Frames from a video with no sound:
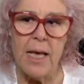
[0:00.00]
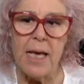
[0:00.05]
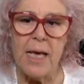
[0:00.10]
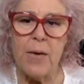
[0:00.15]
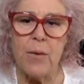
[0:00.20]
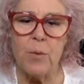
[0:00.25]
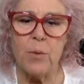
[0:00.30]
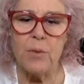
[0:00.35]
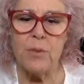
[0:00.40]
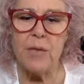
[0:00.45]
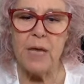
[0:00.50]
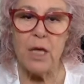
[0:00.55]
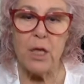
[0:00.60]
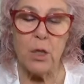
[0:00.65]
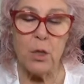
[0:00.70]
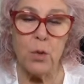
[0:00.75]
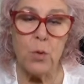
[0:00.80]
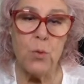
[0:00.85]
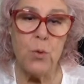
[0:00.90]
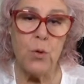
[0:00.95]
It will
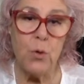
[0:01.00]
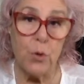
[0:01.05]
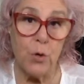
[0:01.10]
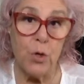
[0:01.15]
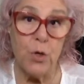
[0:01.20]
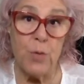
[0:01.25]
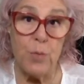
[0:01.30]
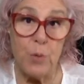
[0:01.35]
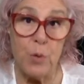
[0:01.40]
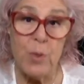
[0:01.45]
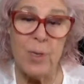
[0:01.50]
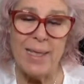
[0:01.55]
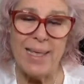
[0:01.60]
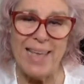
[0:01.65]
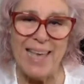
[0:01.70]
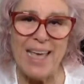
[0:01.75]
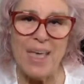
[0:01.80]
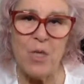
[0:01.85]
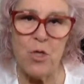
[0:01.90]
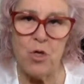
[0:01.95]
dilute your
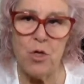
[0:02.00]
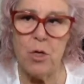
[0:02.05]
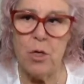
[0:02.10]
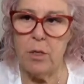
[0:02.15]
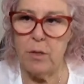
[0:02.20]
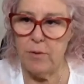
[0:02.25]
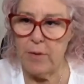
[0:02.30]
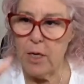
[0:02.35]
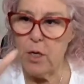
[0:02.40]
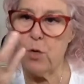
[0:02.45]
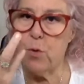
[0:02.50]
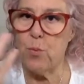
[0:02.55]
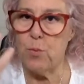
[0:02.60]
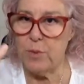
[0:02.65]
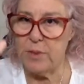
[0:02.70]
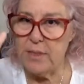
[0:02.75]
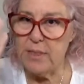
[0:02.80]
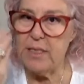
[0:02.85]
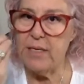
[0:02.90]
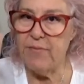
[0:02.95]
communication that you're
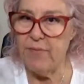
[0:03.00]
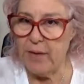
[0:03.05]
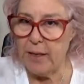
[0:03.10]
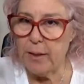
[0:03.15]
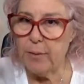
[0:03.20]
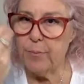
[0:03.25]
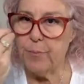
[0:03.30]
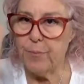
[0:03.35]
receiving,